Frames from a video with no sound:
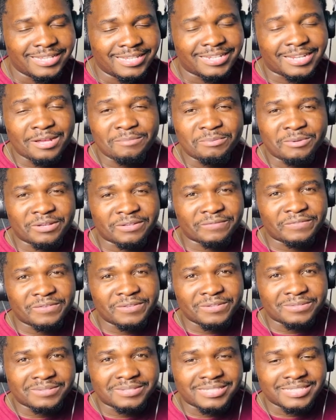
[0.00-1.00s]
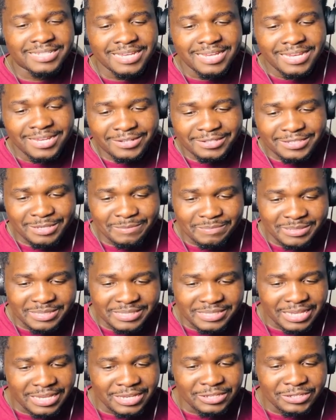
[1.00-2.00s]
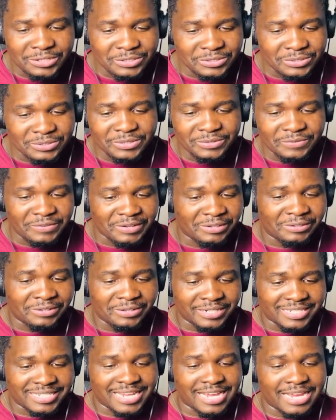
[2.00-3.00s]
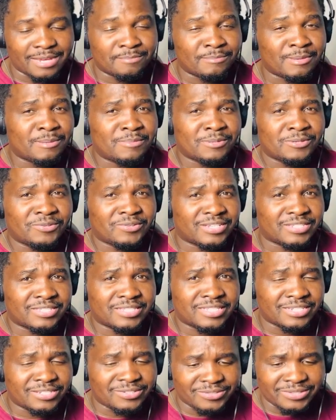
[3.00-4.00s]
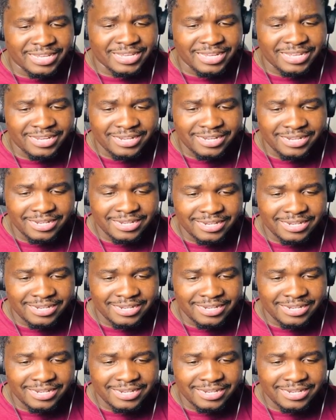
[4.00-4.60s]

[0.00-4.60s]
Now I'm confused because I've been saying Chungu for a long time. Maybe should I stick to that?